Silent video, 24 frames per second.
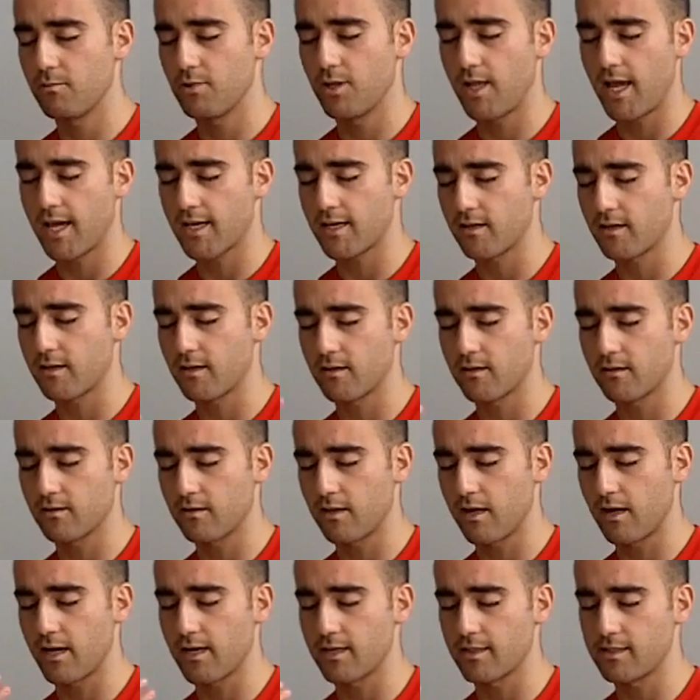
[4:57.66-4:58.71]

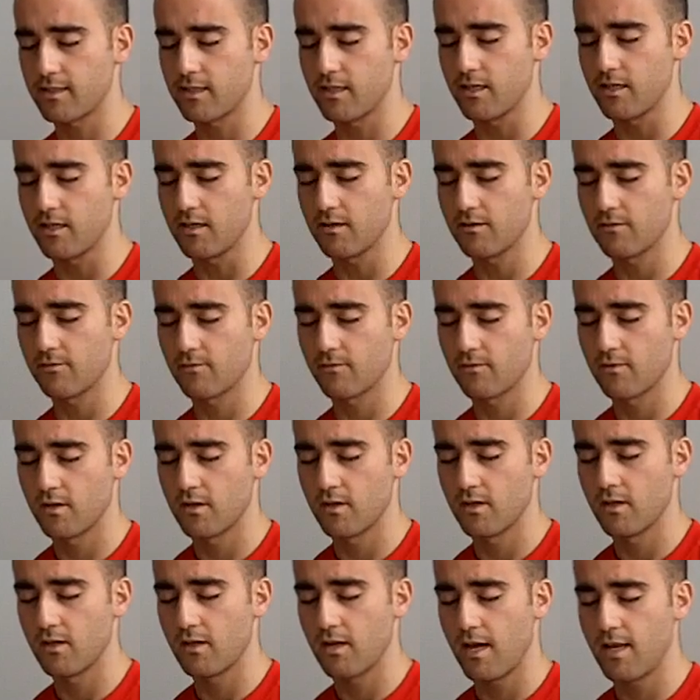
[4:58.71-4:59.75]
that I see.
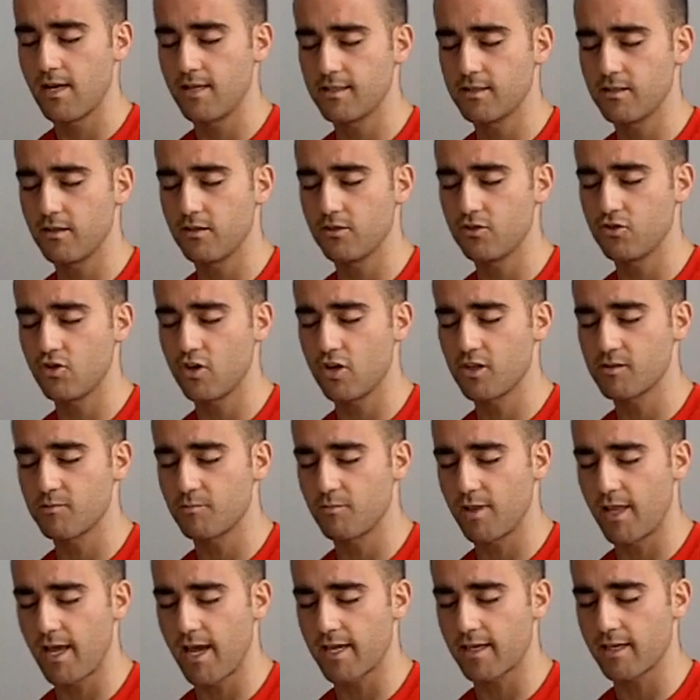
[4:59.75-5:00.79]
And it's not just
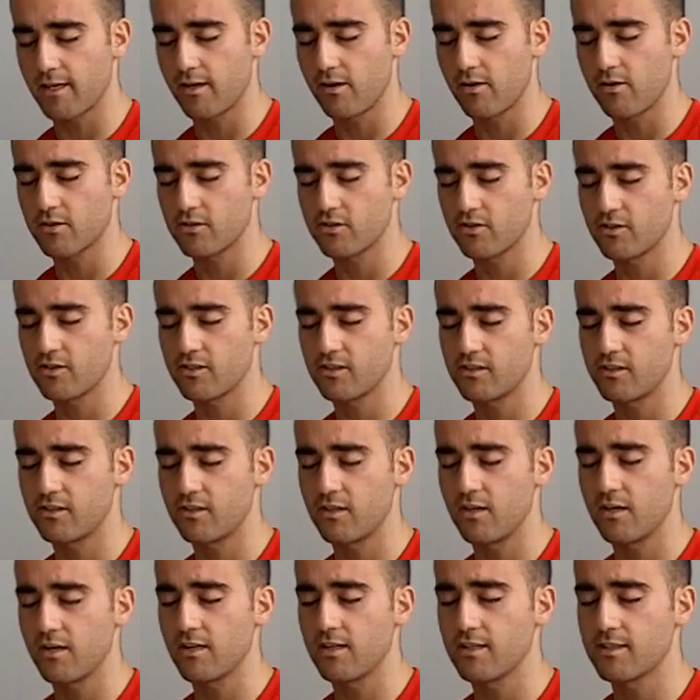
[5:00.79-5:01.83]
black.
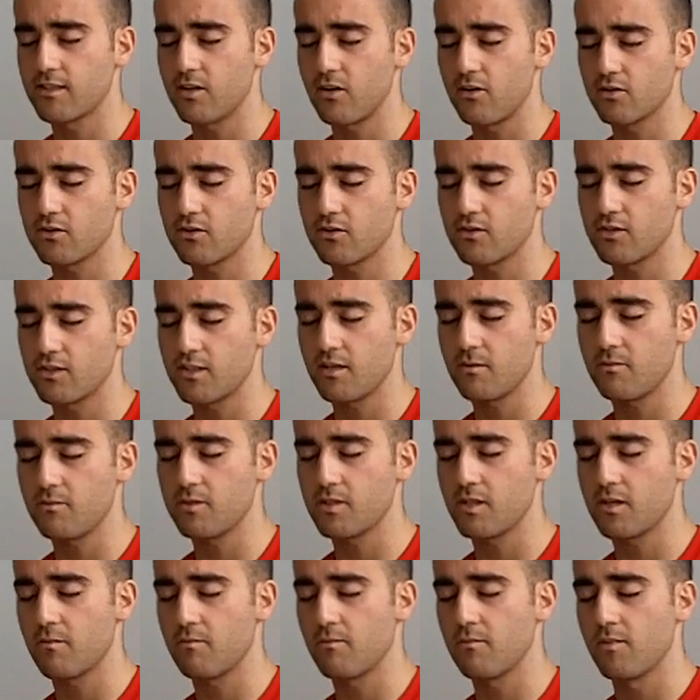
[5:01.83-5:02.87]
There is also
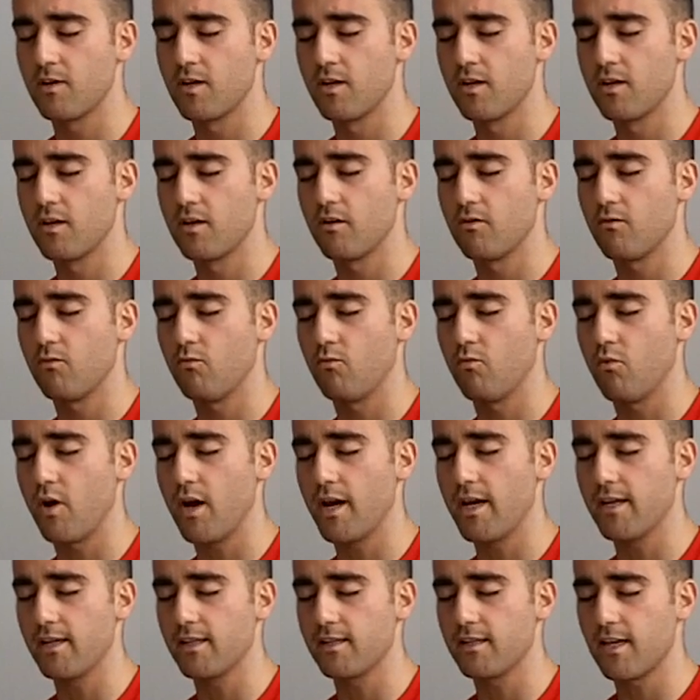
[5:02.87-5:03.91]
some
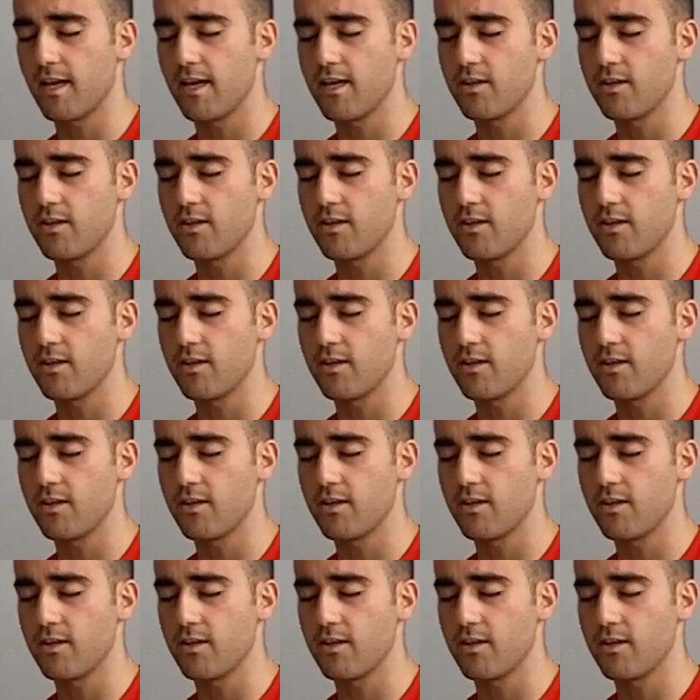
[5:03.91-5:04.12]
white